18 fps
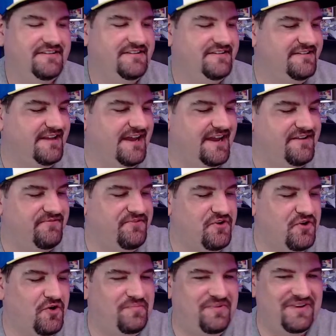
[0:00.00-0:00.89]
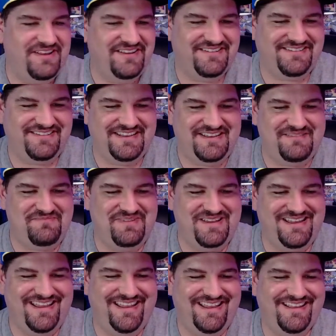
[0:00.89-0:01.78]
Not if you're opening
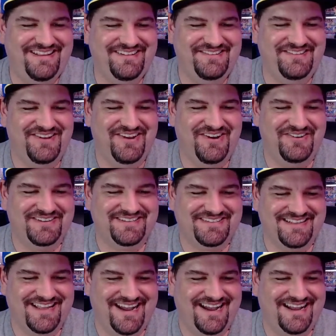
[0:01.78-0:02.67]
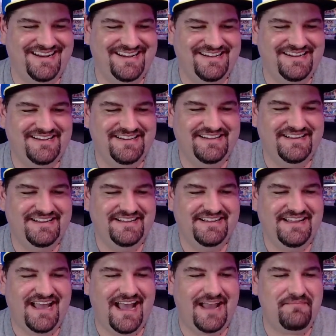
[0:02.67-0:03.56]
CP. No, it's not.
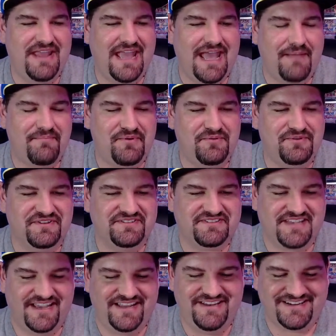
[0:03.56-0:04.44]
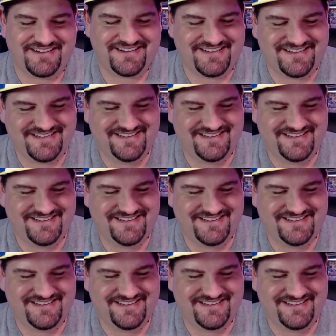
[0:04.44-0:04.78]
I'd be happy with a Psyduck.